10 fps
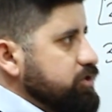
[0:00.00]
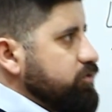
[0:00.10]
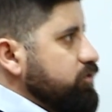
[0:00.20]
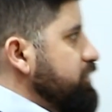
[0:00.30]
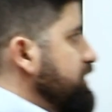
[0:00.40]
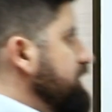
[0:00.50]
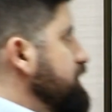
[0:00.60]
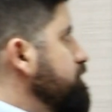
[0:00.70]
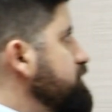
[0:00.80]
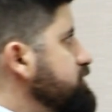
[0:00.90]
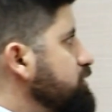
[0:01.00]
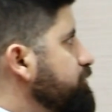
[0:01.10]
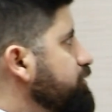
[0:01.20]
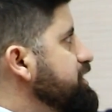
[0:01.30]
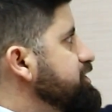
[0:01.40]
do inverse
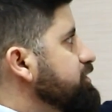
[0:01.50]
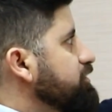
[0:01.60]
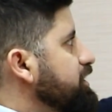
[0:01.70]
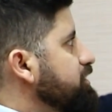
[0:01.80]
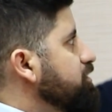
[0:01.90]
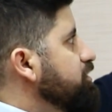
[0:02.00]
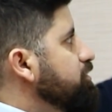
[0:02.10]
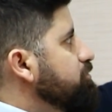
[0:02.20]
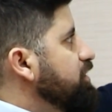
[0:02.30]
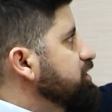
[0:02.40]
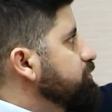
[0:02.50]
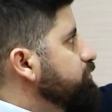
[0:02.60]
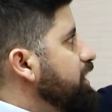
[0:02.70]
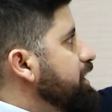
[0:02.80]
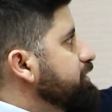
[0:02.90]
operation like
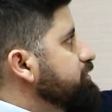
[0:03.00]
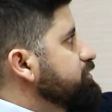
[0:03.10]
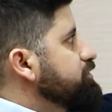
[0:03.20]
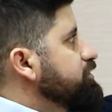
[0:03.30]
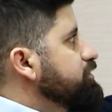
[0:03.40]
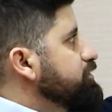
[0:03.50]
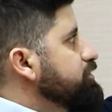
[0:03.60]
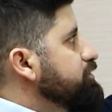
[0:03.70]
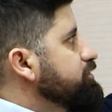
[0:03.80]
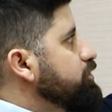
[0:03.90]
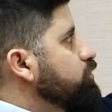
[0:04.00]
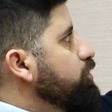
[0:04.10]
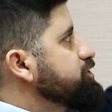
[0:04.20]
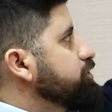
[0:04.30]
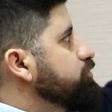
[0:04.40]
multiplying uh, the
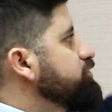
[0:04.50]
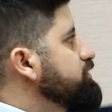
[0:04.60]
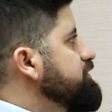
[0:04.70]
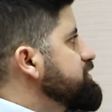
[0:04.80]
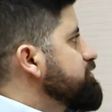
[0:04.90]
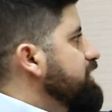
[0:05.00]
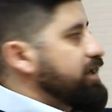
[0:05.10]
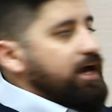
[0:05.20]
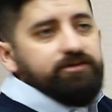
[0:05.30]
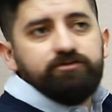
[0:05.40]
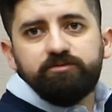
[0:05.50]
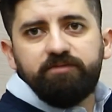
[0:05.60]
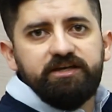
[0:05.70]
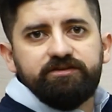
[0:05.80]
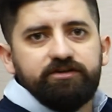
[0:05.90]
quotient to divisor and adding
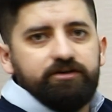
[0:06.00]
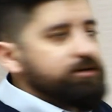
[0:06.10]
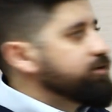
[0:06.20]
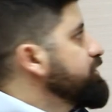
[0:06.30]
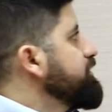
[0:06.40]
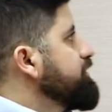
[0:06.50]
remainder.